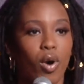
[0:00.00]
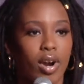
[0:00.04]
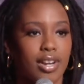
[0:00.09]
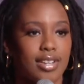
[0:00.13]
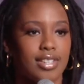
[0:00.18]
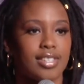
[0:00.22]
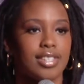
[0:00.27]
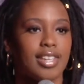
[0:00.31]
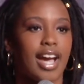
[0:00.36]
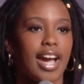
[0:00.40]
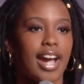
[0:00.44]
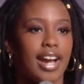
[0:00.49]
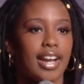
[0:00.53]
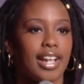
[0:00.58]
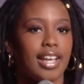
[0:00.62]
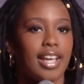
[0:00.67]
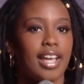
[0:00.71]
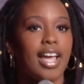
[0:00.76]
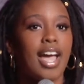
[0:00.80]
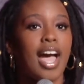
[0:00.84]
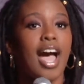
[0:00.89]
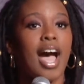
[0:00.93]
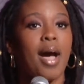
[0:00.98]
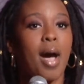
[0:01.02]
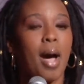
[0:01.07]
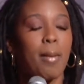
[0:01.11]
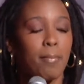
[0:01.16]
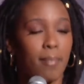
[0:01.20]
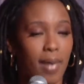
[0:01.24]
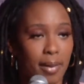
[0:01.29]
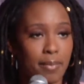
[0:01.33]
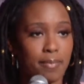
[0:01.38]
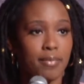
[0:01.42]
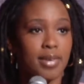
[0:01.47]
anxiety,
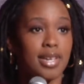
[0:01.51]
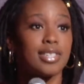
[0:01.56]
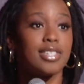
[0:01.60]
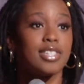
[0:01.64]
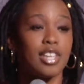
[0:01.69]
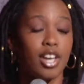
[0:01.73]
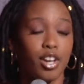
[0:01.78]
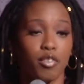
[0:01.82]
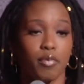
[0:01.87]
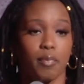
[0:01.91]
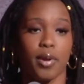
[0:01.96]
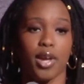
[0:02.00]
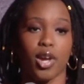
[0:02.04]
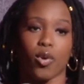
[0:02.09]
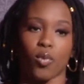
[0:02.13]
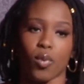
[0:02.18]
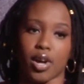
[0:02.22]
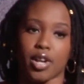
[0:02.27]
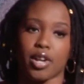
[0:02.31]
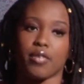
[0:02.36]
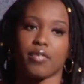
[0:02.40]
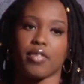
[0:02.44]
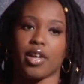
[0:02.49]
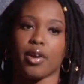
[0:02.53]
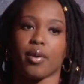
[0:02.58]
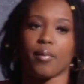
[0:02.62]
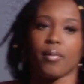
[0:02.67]
myself being one of them.